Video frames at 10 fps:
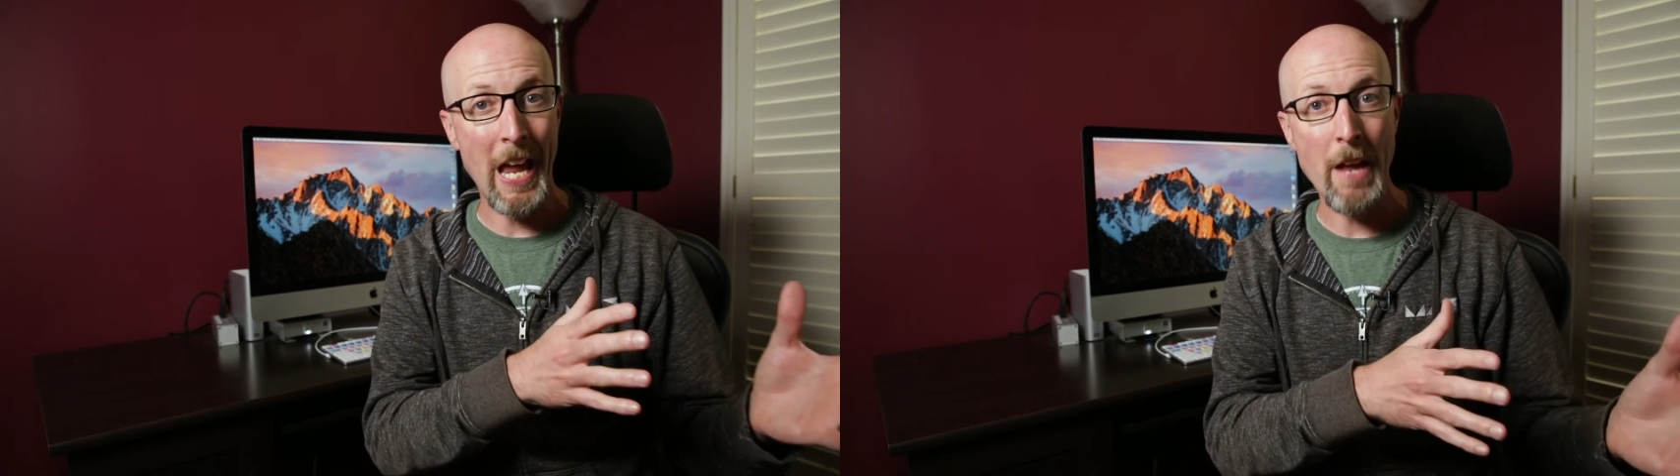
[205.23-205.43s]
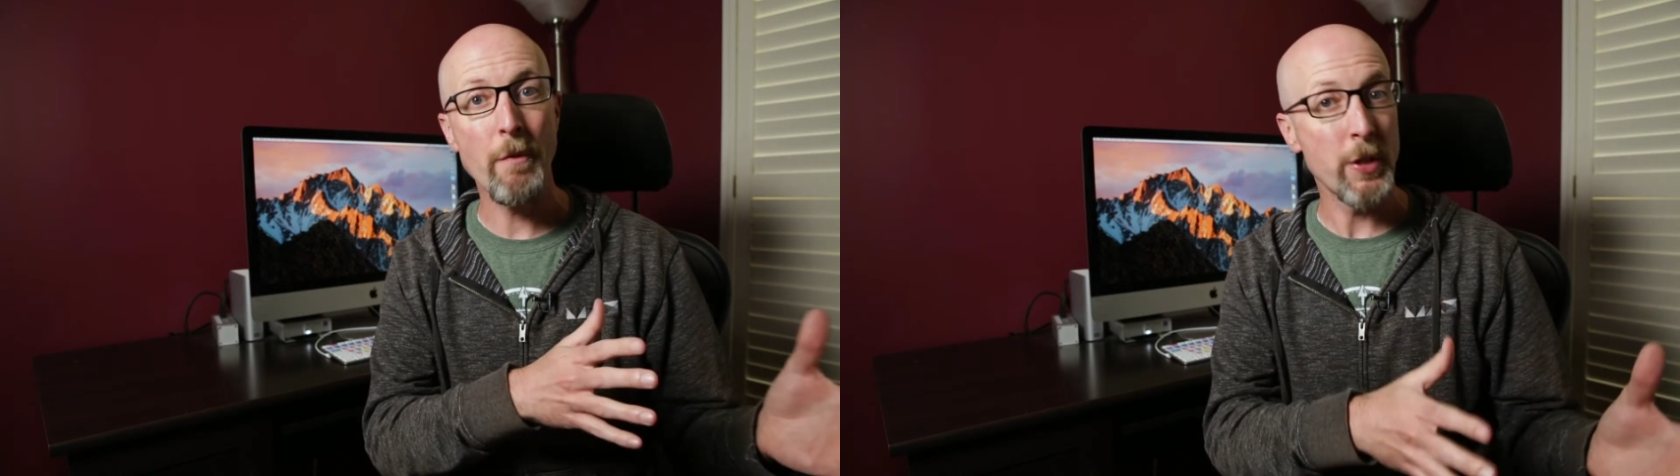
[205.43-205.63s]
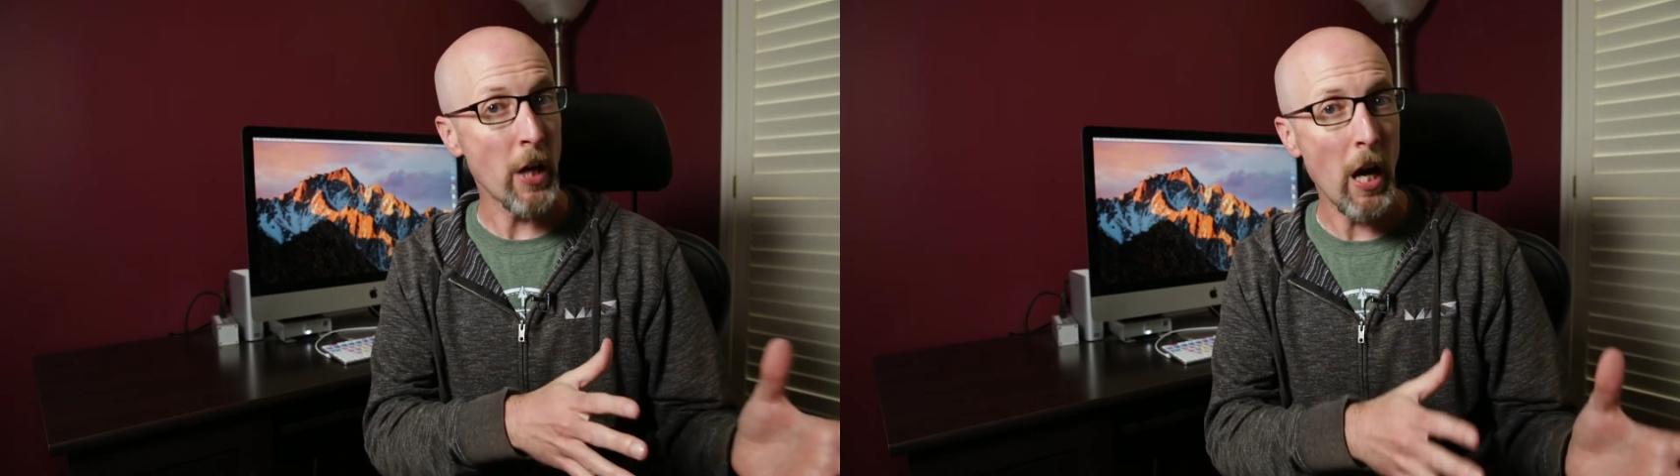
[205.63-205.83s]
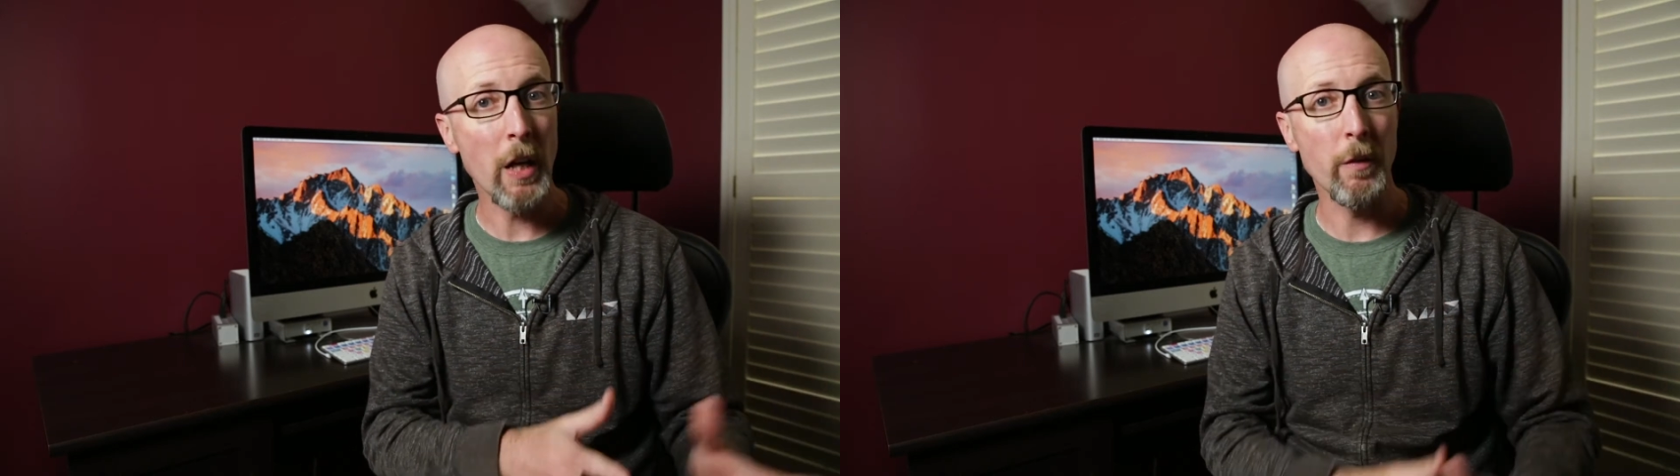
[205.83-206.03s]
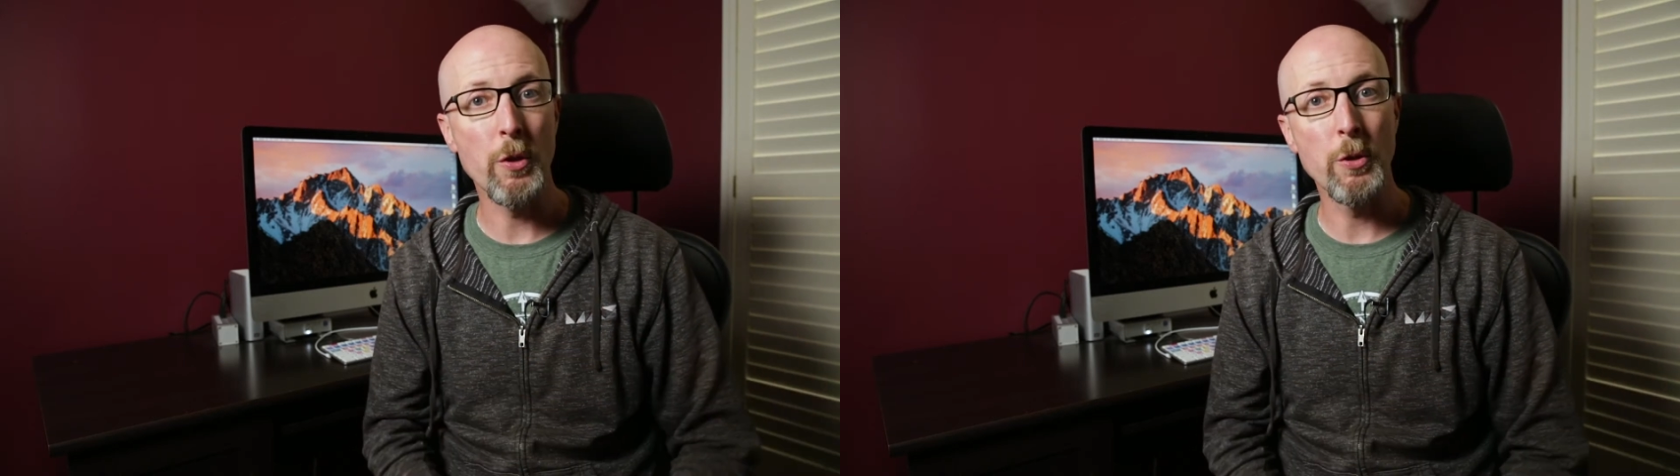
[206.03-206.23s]
and
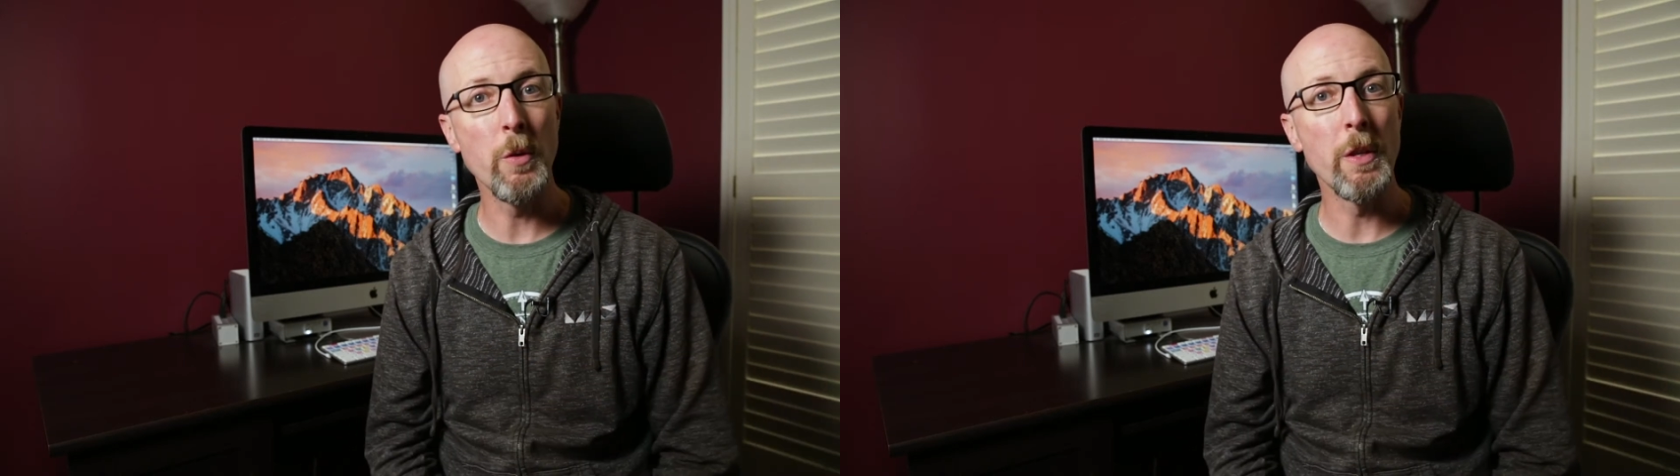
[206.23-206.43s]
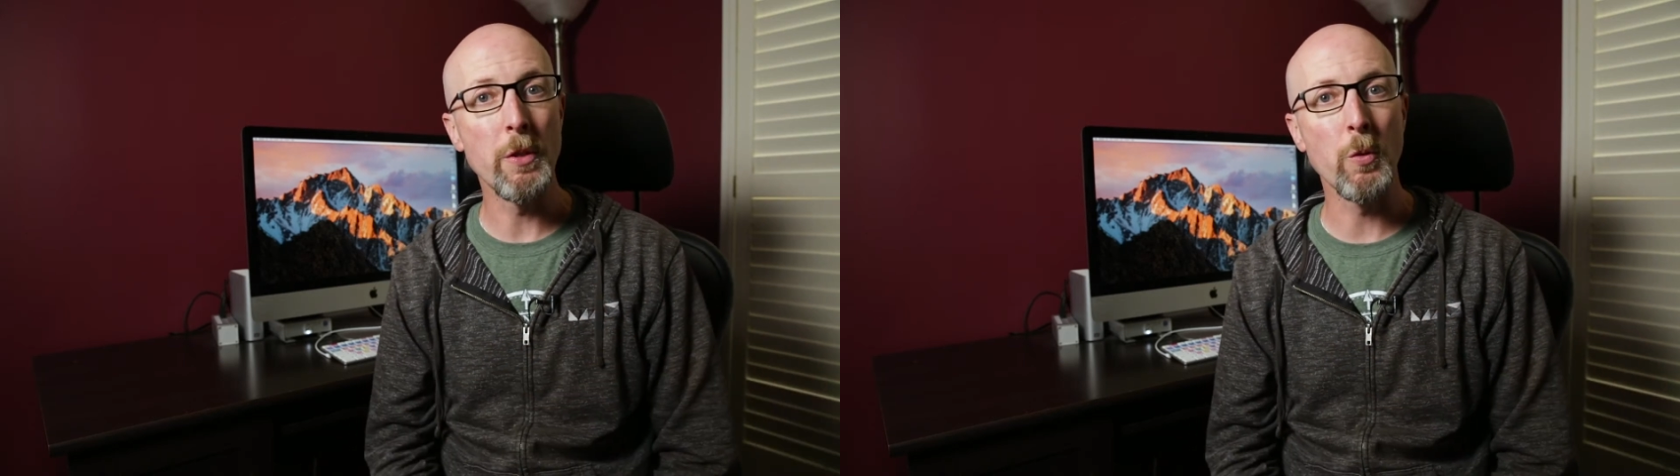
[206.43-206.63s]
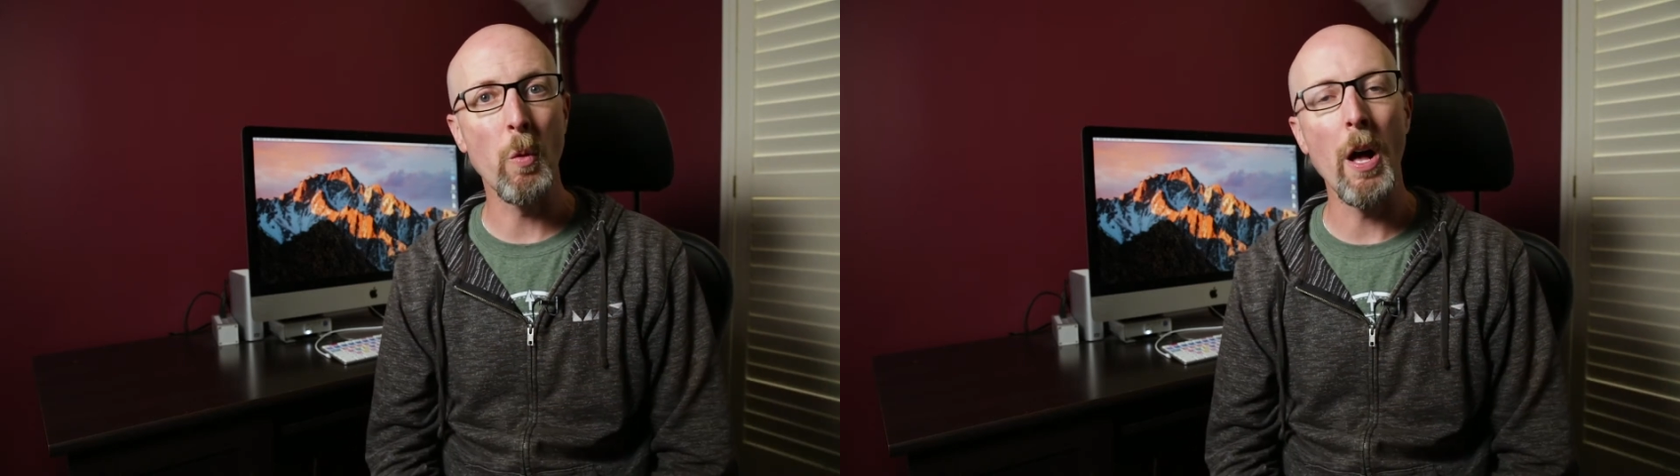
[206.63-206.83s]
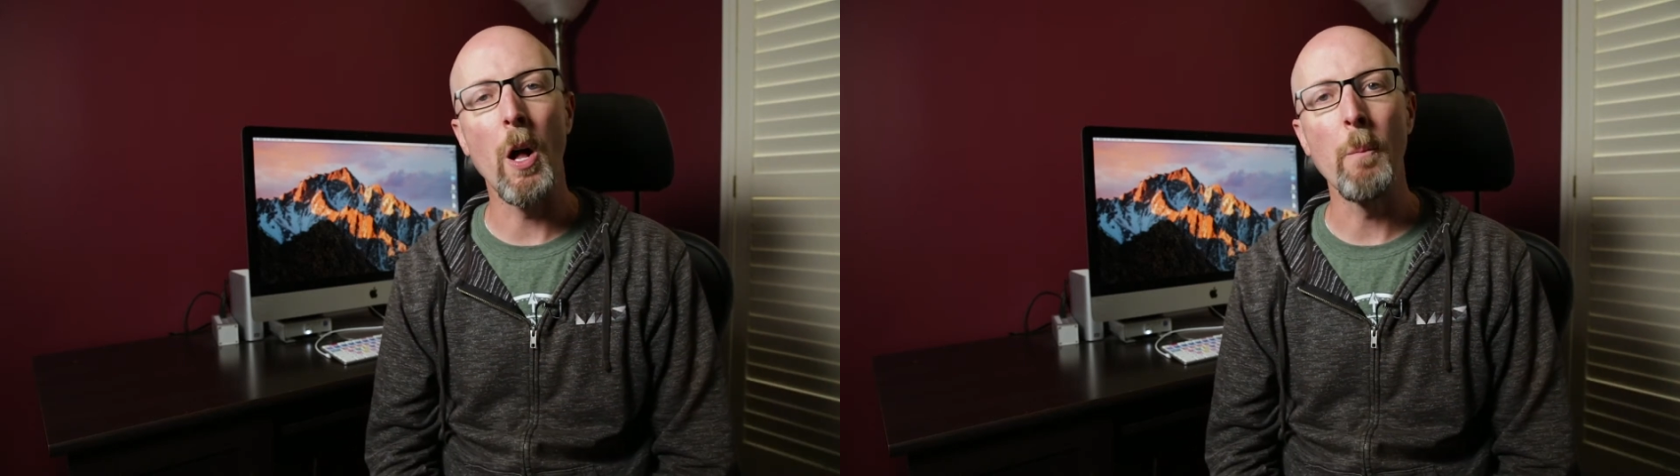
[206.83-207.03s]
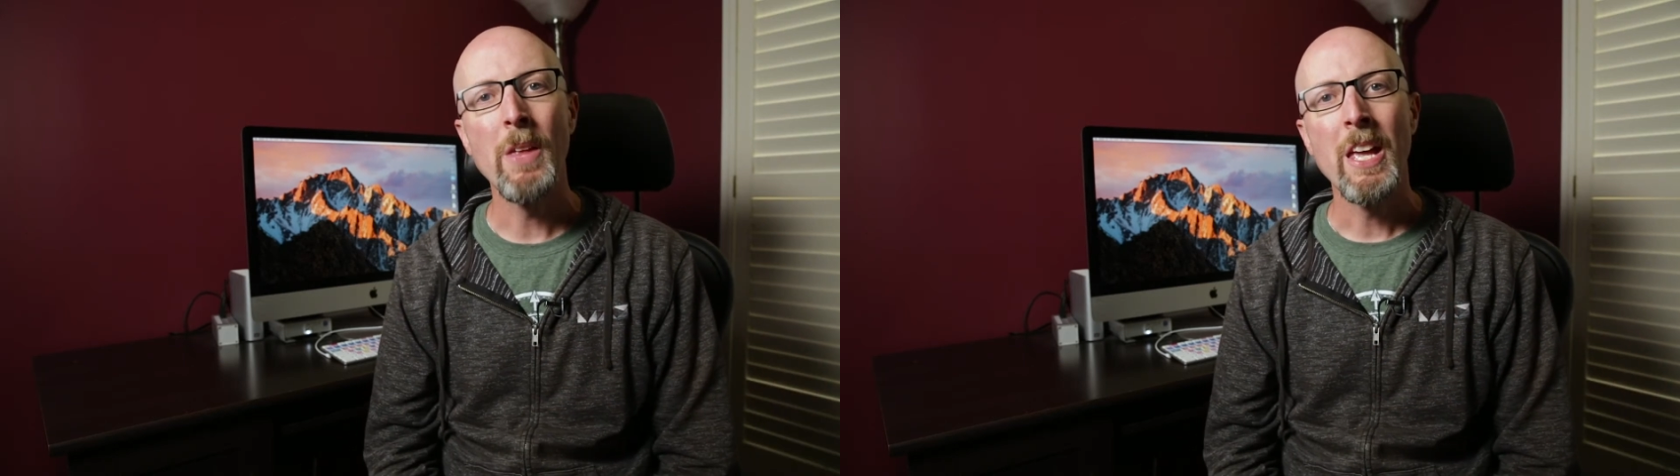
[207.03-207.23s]
photographers do this as
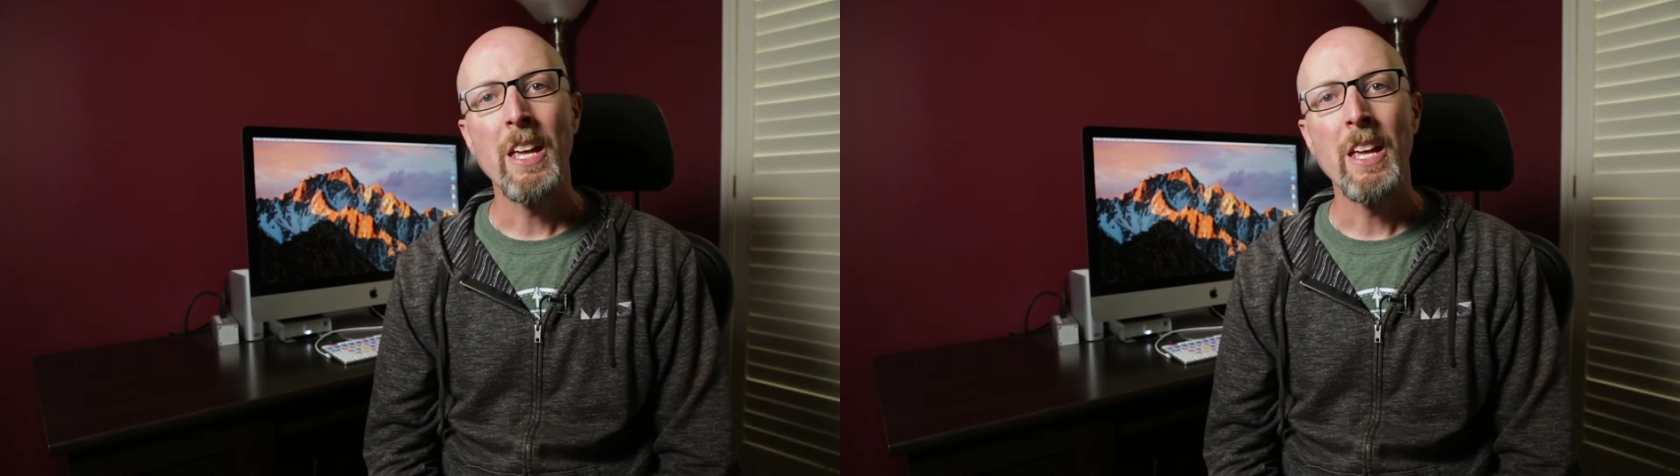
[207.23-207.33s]
well,